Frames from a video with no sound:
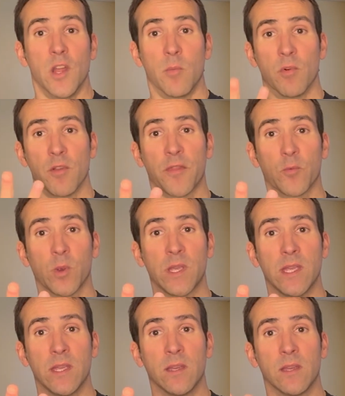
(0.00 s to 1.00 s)
Number
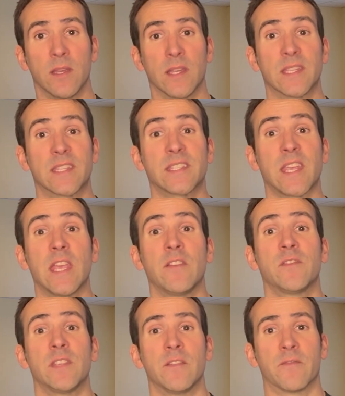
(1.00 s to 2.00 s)
3,
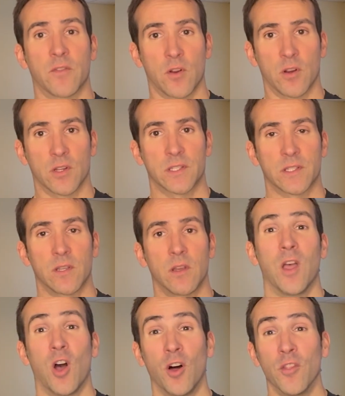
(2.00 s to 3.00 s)
safety first.
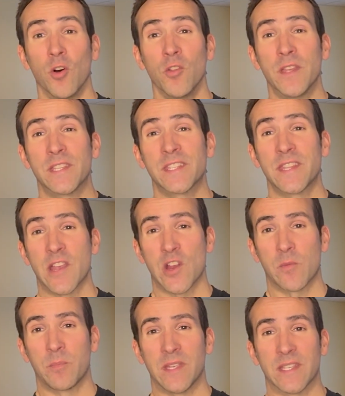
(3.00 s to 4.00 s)
Although this
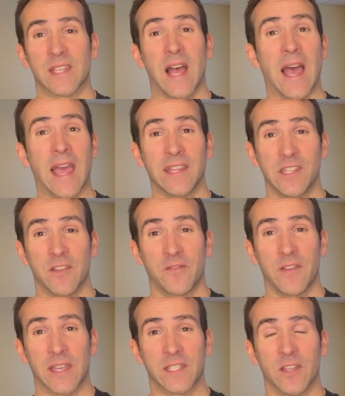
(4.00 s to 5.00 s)
therapy is highly
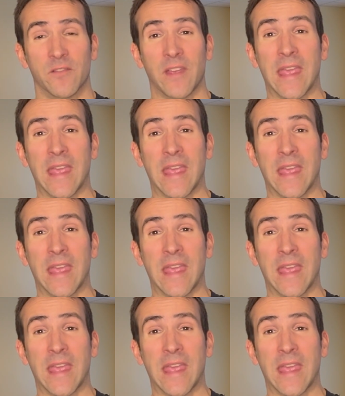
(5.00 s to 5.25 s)
effective